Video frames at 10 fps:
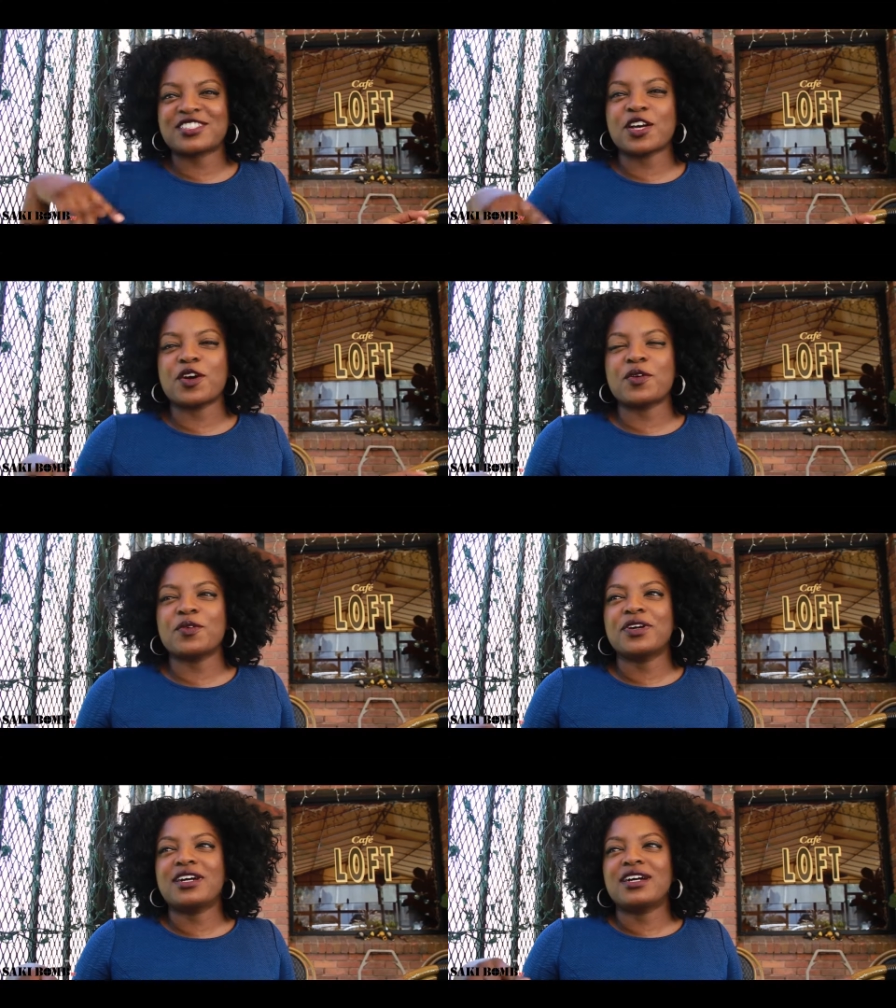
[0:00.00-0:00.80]

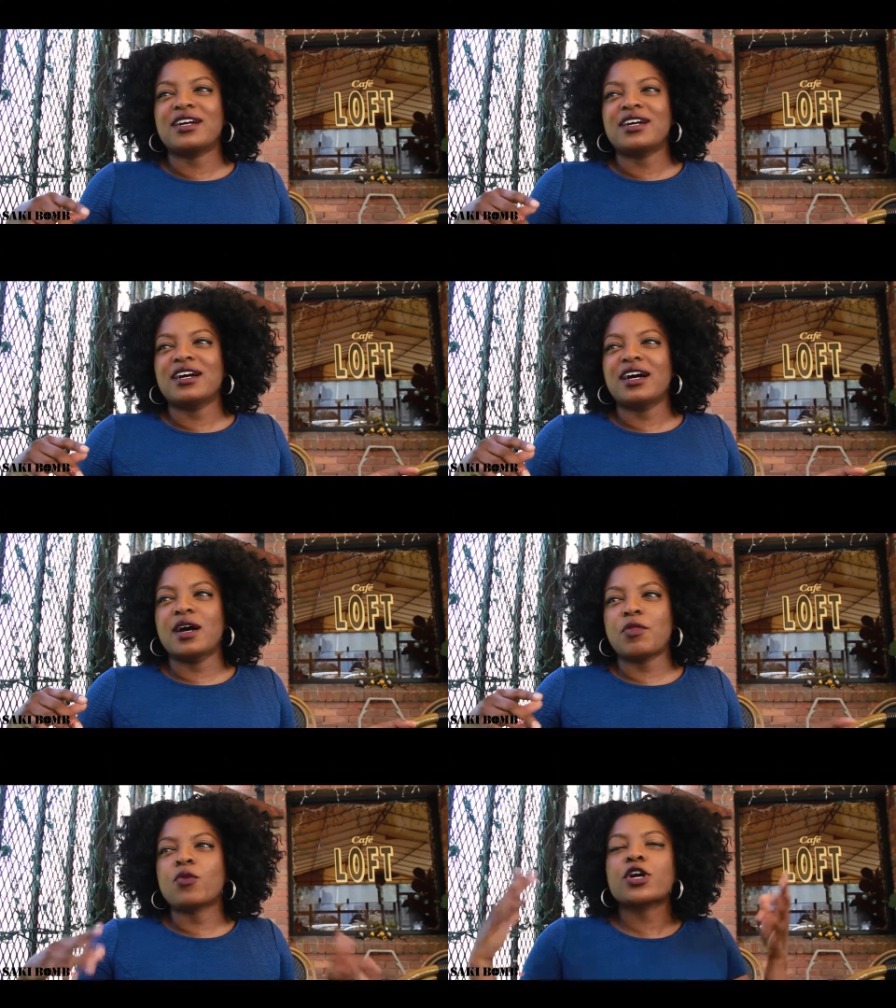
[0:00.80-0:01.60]
So
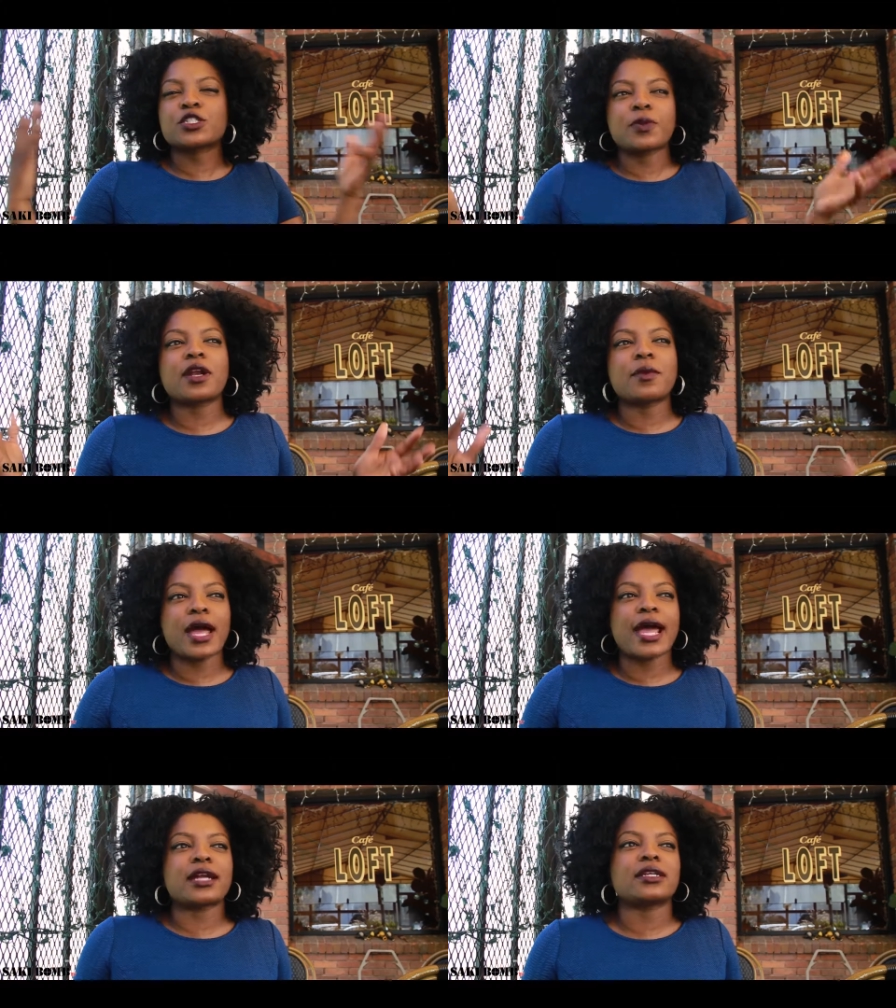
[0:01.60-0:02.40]
the worst part
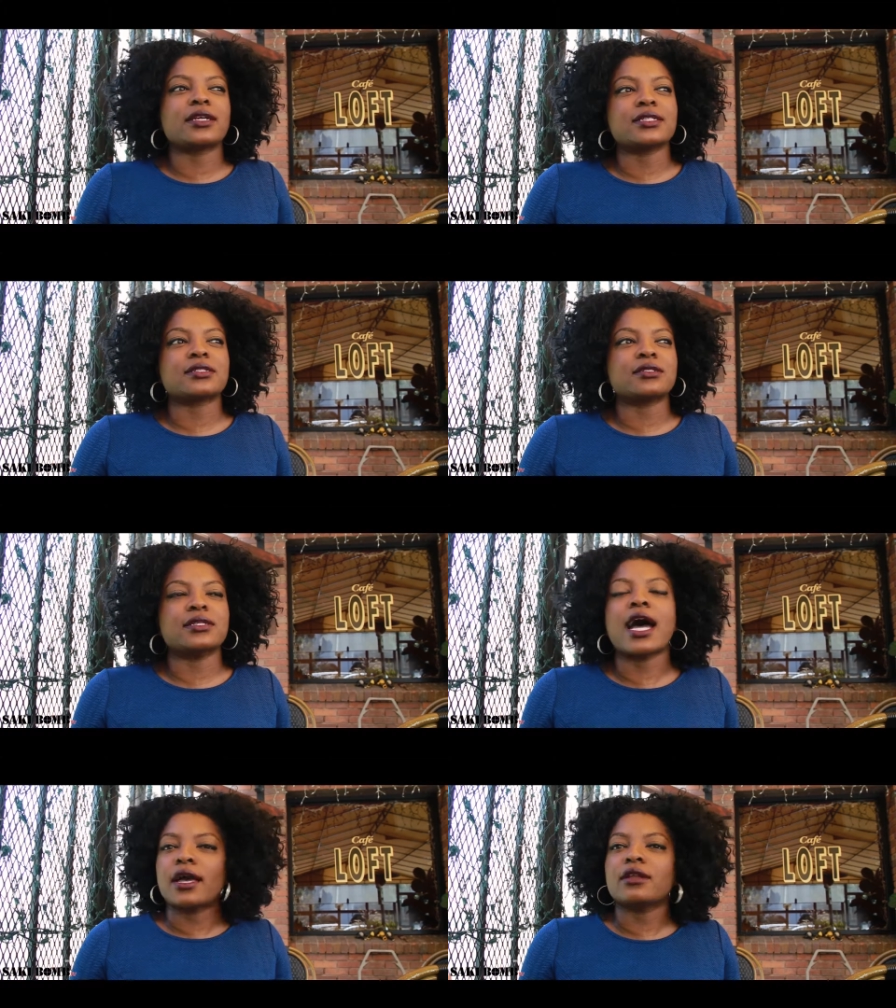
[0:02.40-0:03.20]
about acting is
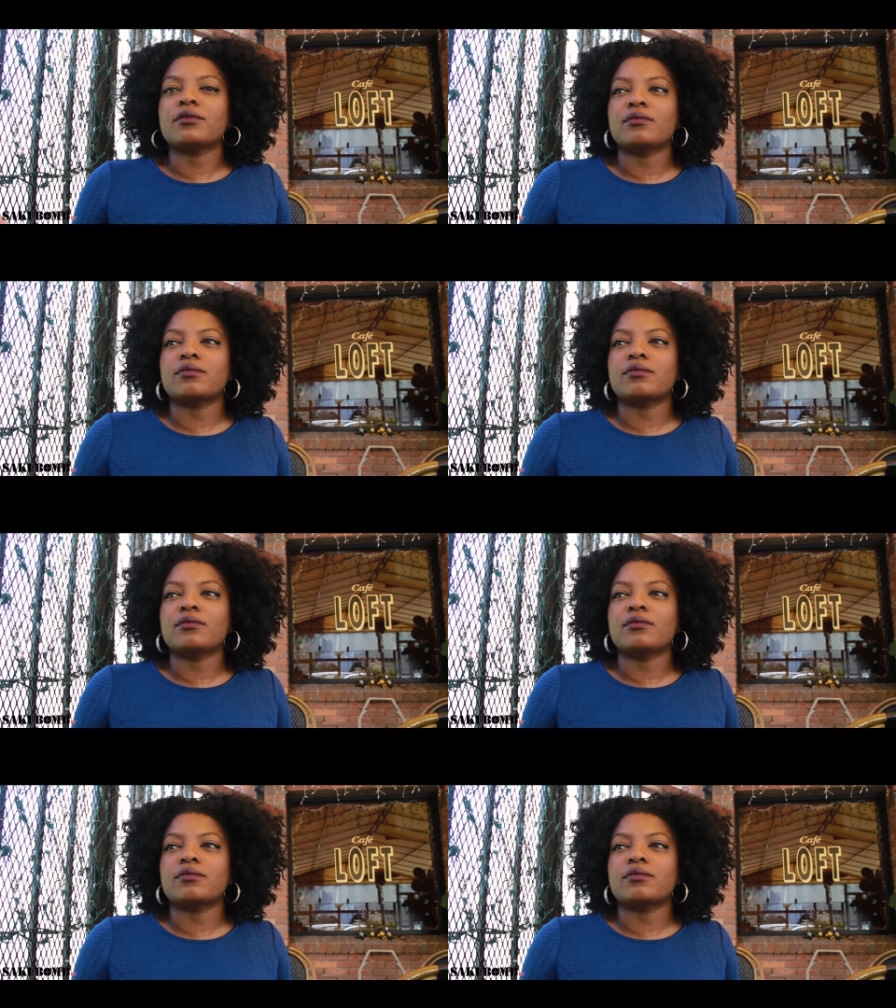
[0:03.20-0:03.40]
not